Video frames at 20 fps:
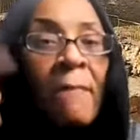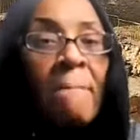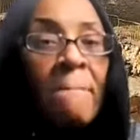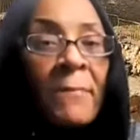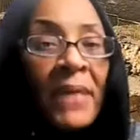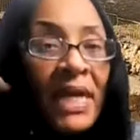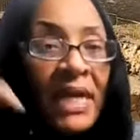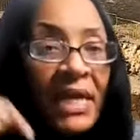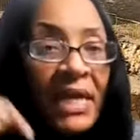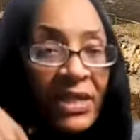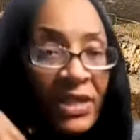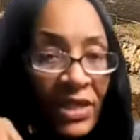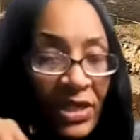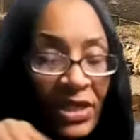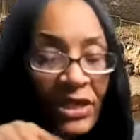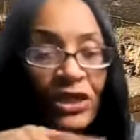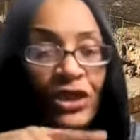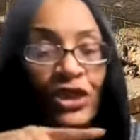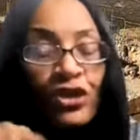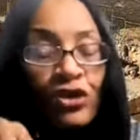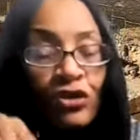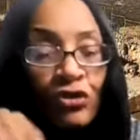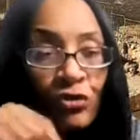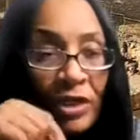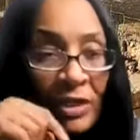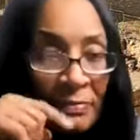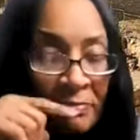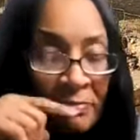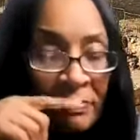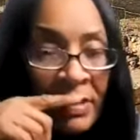made us
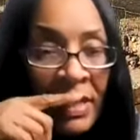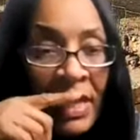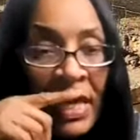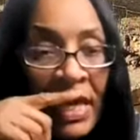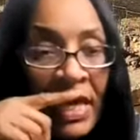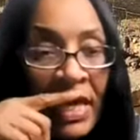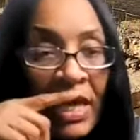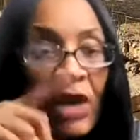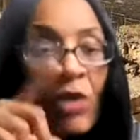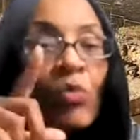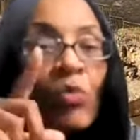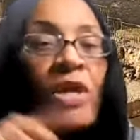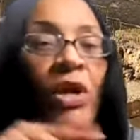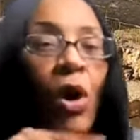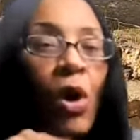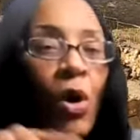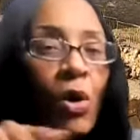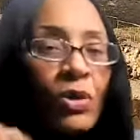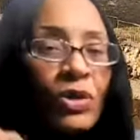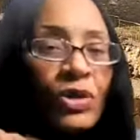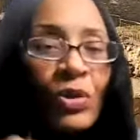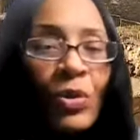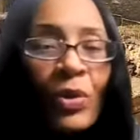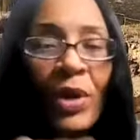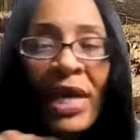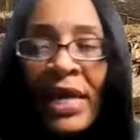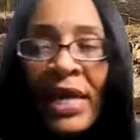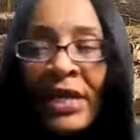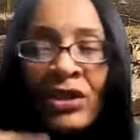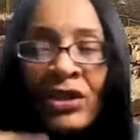strip, and we also
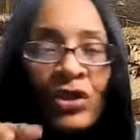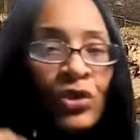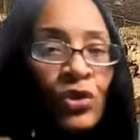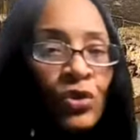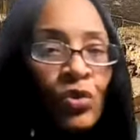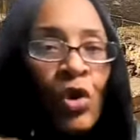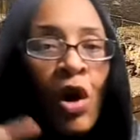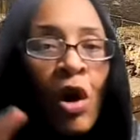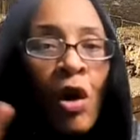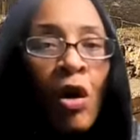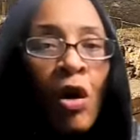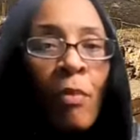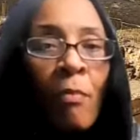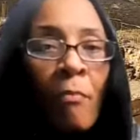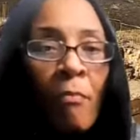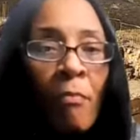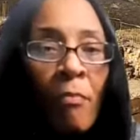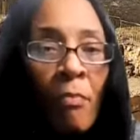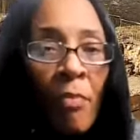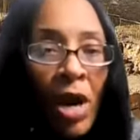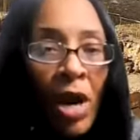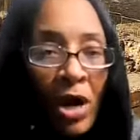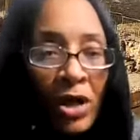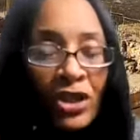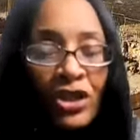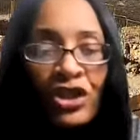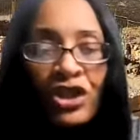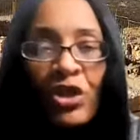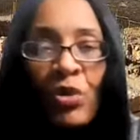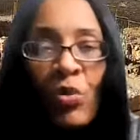had to
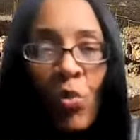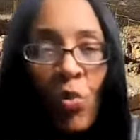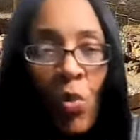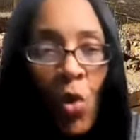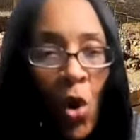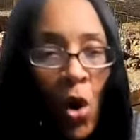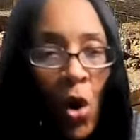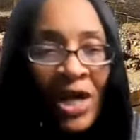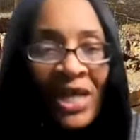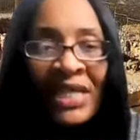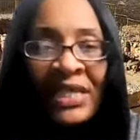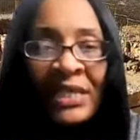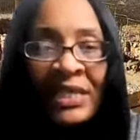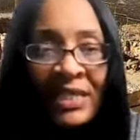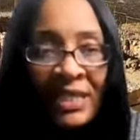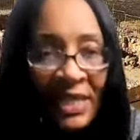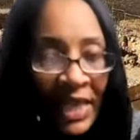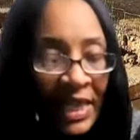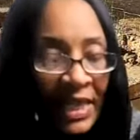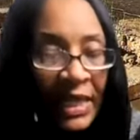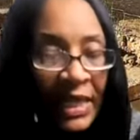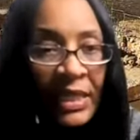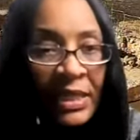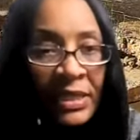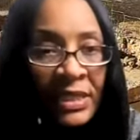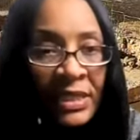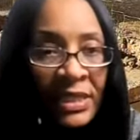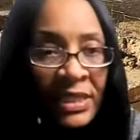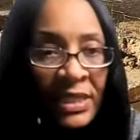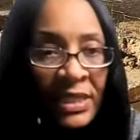march and walk naked